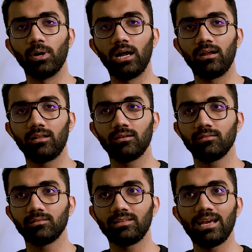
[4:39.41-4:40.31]
but
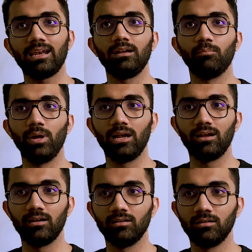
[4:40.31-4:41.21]
can it build